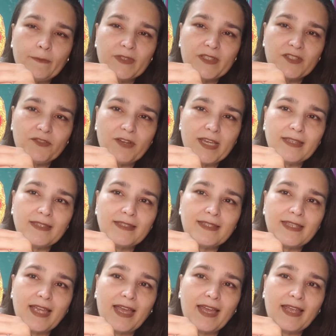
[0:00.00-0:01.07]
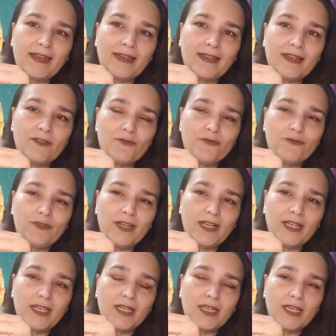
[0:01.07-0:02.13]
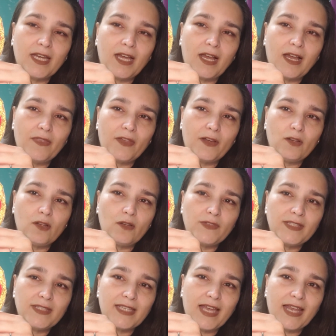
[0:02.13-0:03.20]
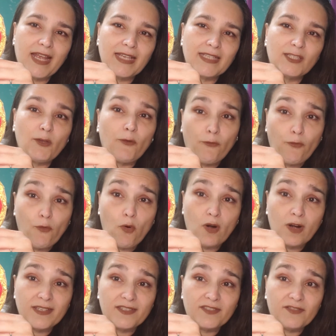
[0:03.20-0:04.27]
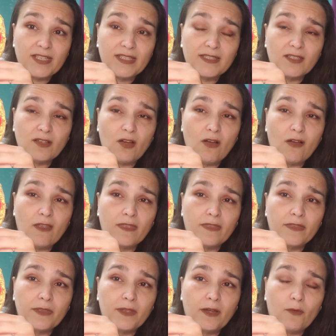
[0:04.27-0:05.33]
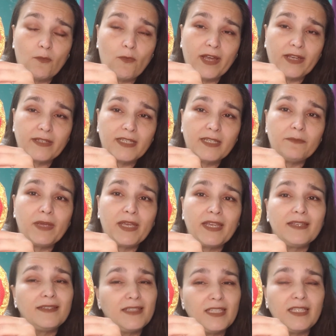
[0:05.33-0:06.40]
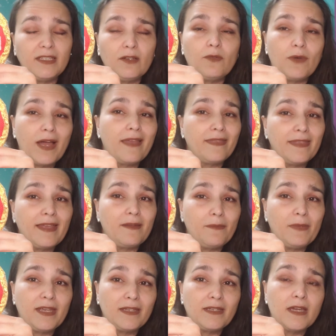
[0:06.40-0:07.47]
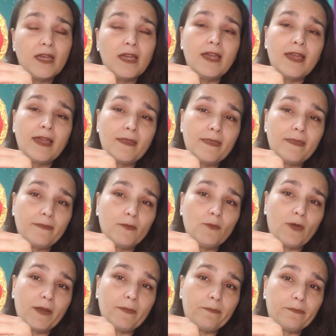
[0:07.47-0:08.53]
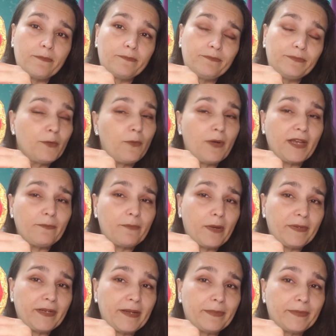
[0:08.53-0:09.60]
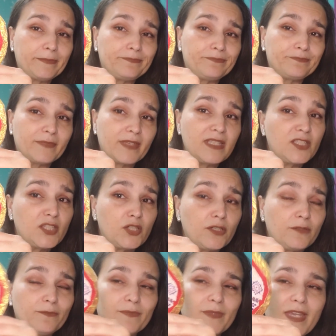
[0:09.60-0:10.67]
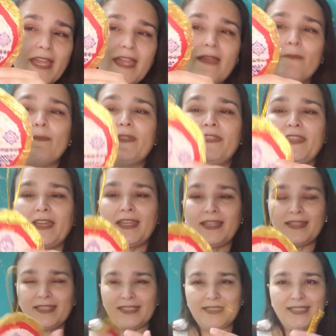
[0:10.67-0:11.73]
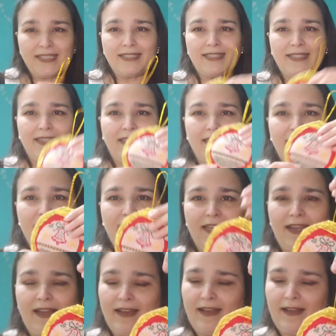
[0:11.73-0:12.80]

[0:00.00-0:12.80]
strands, and really the glove inside has four strands on the white. And that made what the white popping up. It's good. But then this is the